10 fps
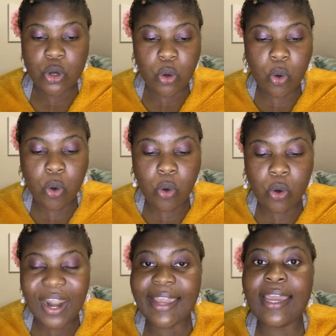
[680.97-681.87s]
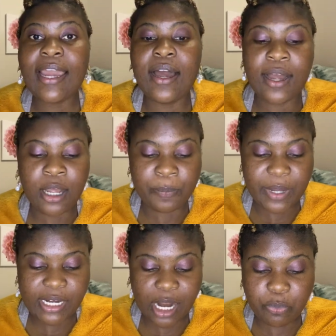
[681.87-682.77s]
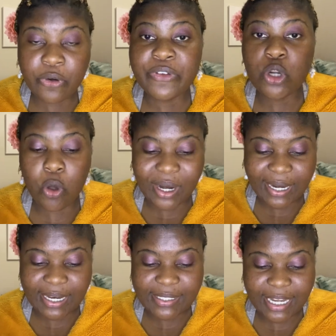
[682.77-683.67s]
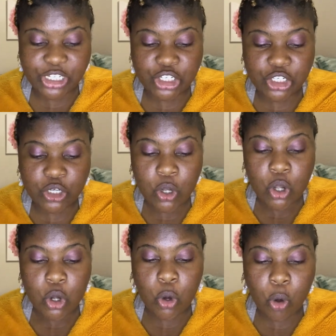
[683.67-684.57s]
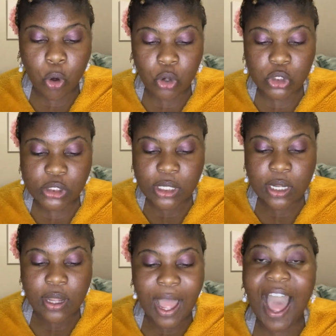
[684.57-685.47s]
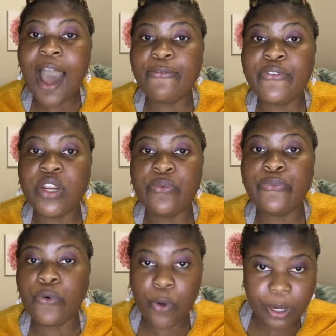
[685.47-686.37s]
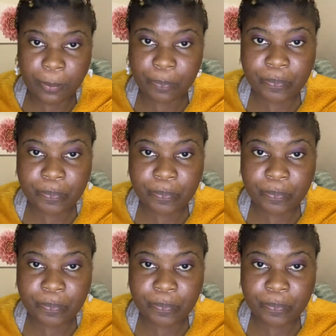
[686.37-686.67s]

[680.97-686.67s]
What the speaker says: or like a non-profit organization called AfriForum.